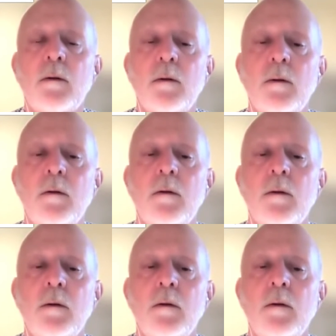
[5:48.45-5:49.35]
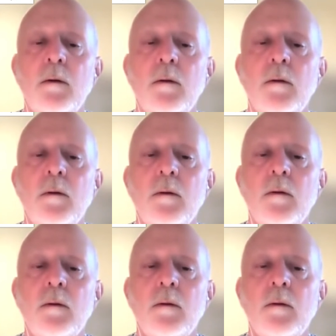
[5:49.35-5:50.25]

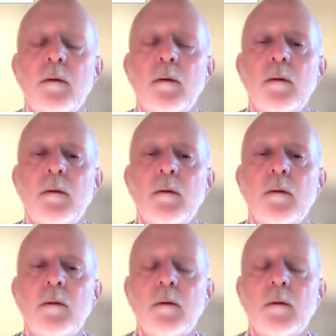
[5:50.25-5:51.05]
No words are spoken by the person on screen.